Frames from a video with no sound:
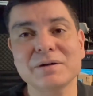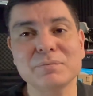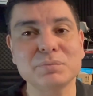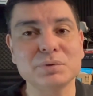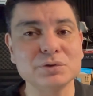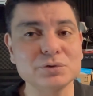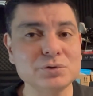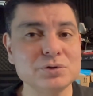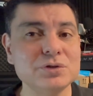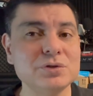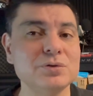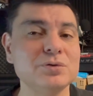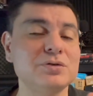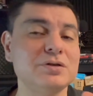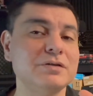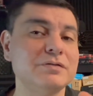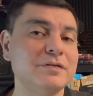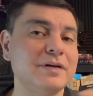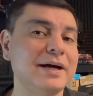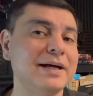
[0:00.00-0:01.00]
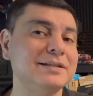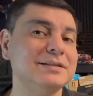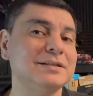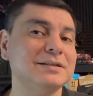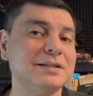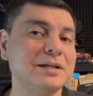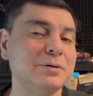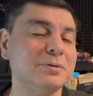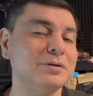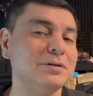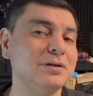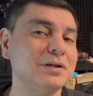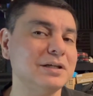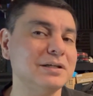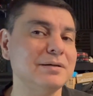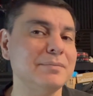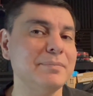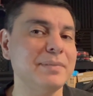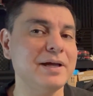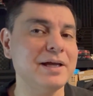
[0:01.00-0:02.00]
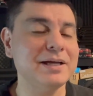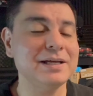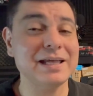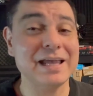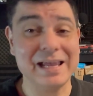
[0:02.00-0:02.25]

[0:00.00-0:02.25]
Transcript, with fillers: of Bluetooth device that they were looking to make,